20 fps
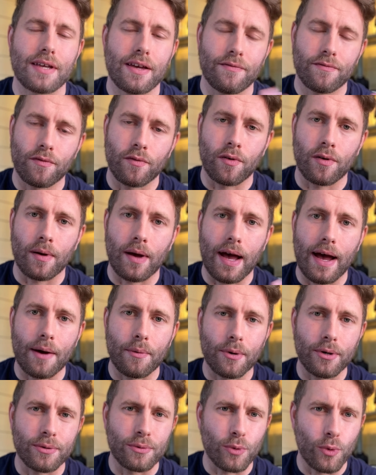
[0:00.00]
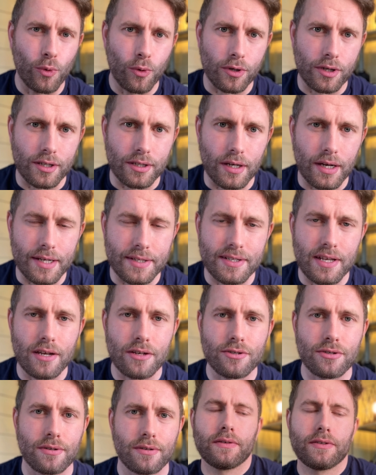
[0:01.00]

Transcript: and for our organization.